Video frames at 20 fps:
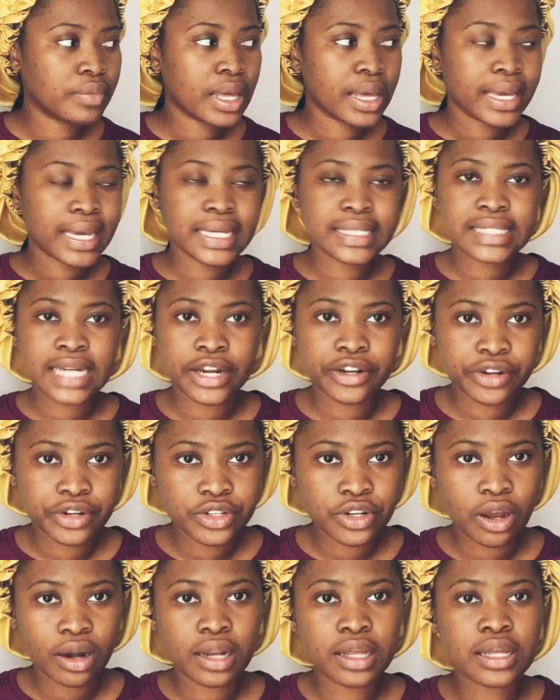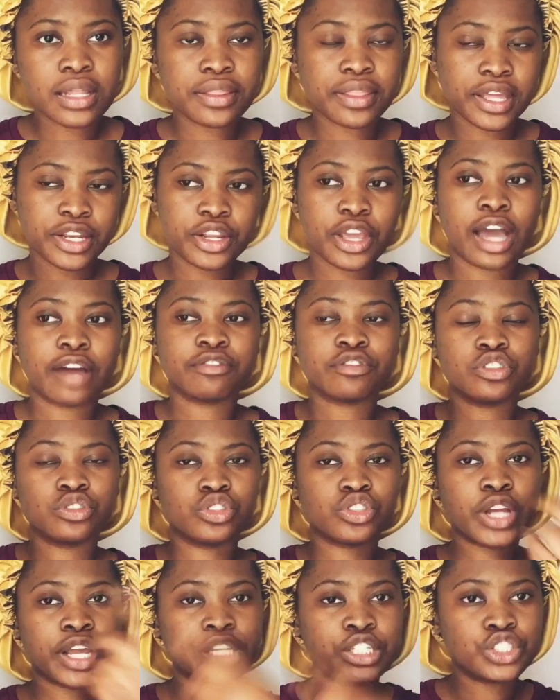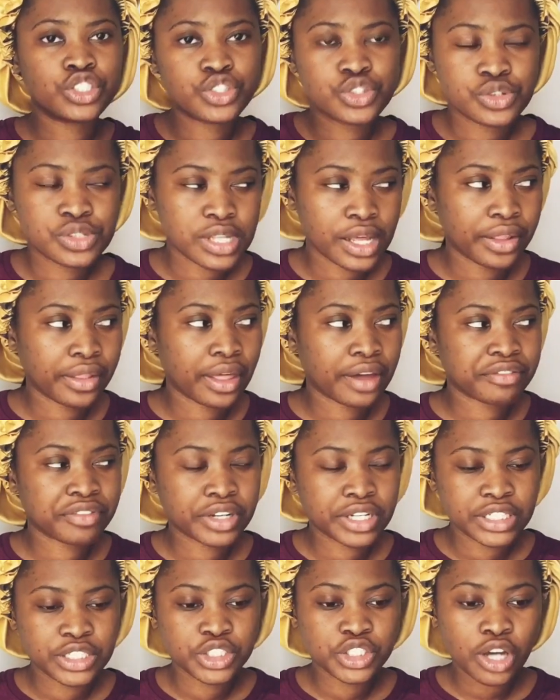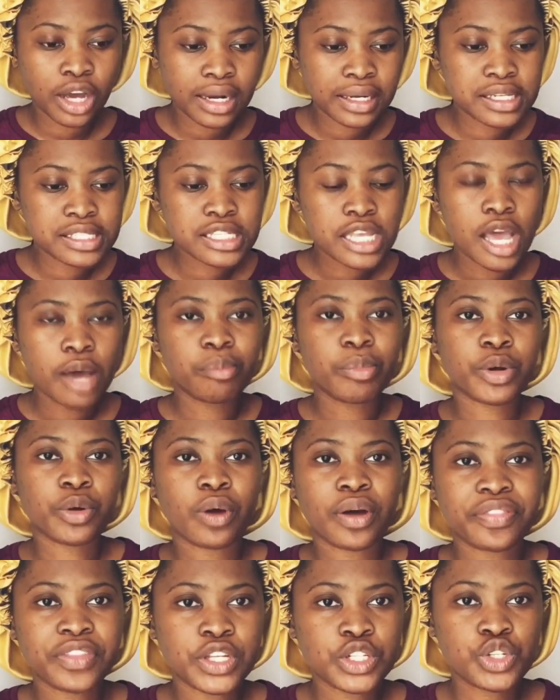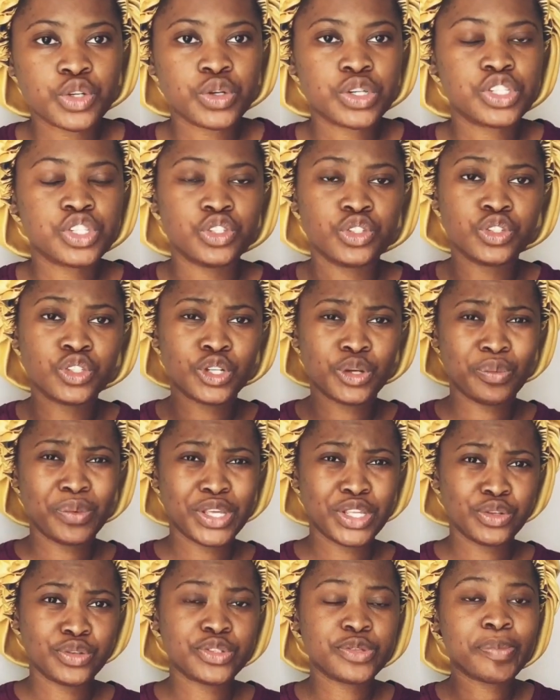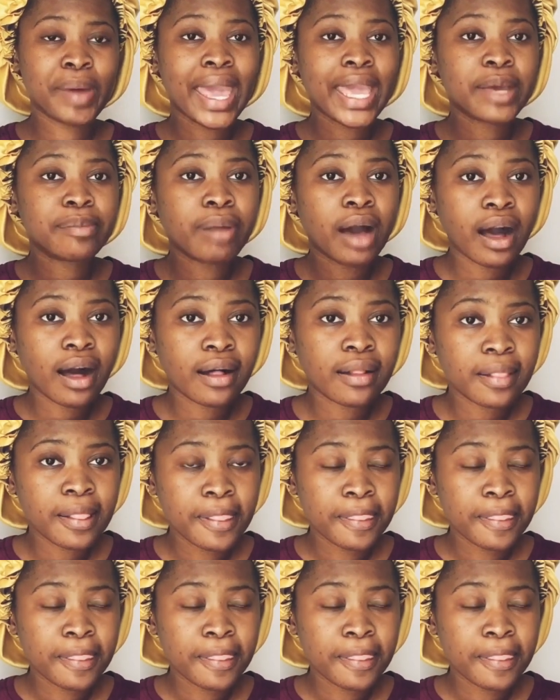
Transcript: $800, then you have to change it to South African dollars. But what they do is usually we use PayPal.